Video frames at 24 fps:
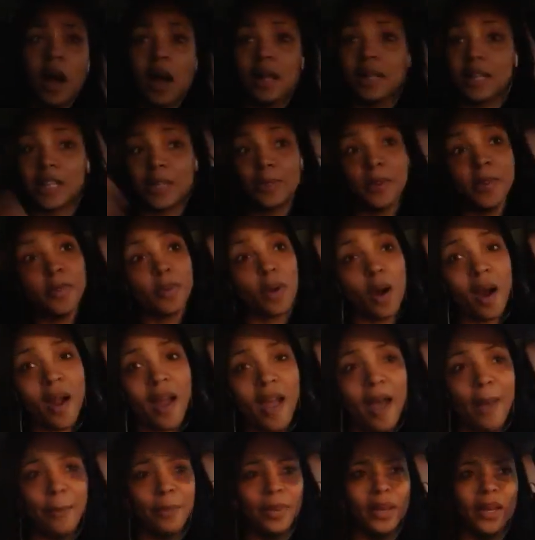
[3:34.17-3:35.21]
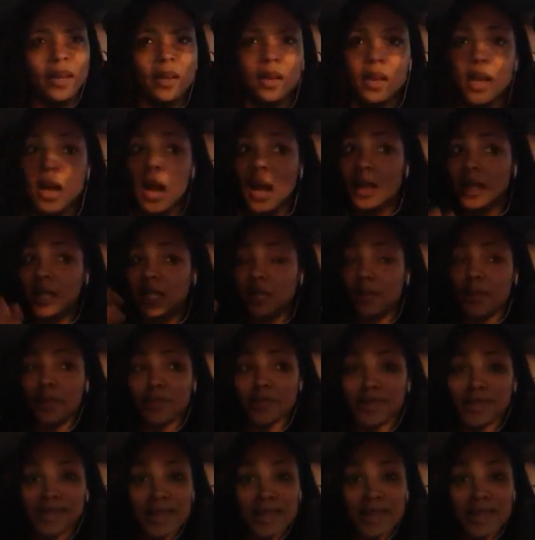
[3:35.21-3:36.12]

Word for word: A lot of people are happy. A lot of people are